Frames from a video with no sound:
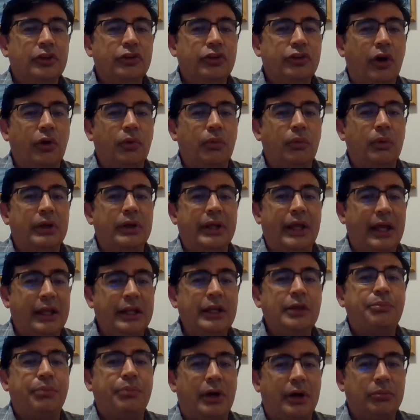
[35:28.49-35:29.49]
don't want
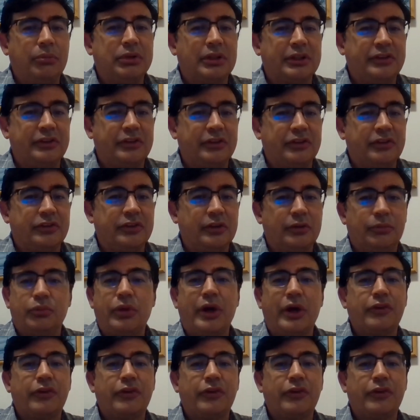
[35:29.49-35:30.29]
any public system,